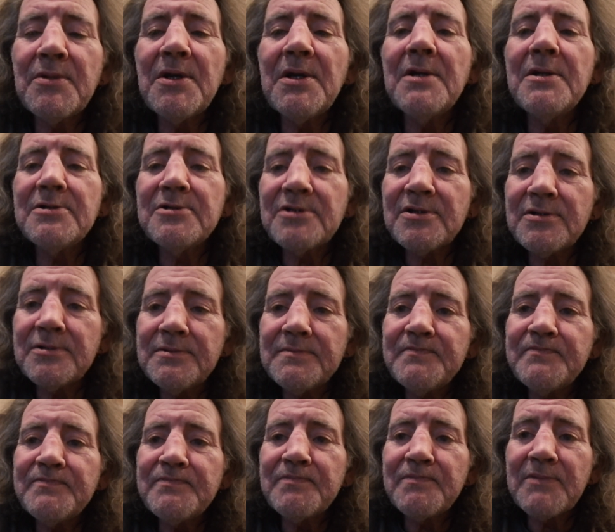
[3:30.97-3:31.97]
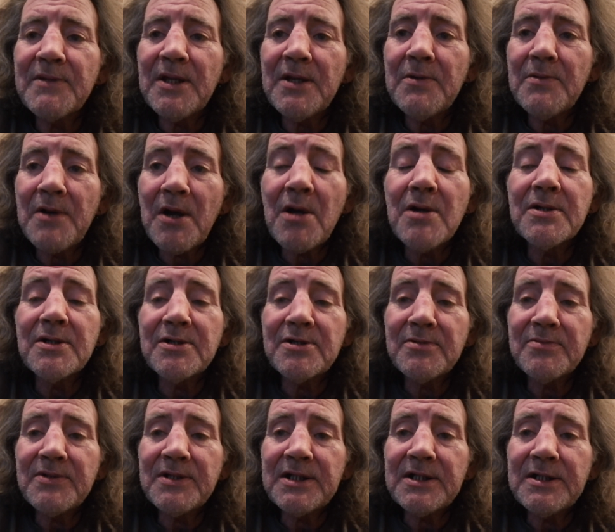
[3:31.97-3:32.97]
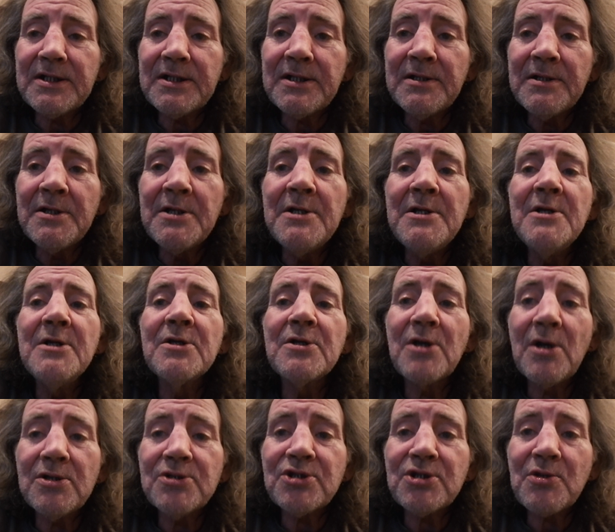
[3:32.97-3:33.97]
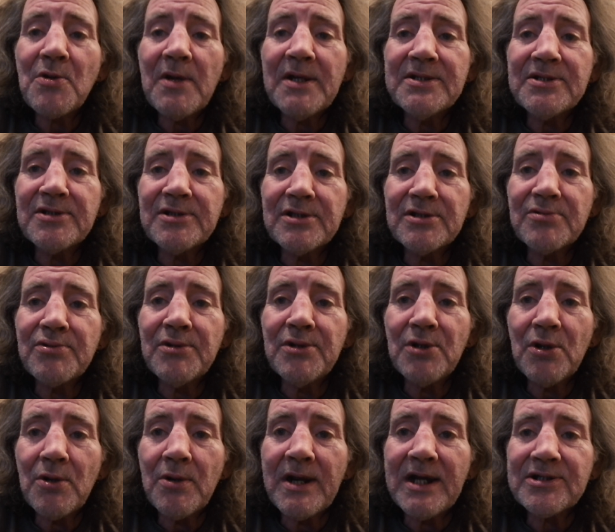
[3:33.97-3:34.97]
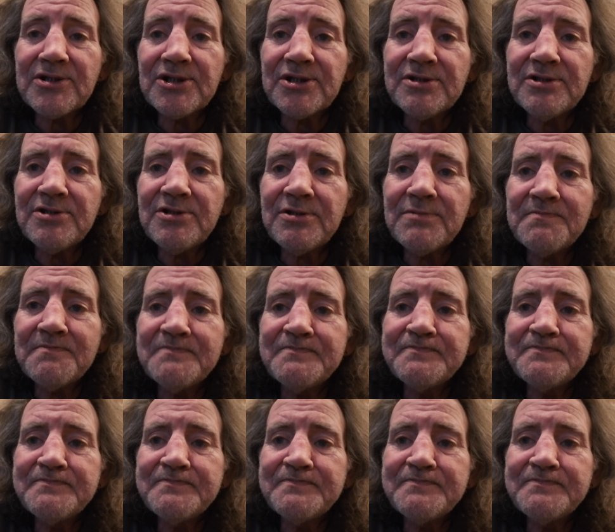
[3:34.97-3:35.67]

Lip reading: But there are going to be consequences for your actions.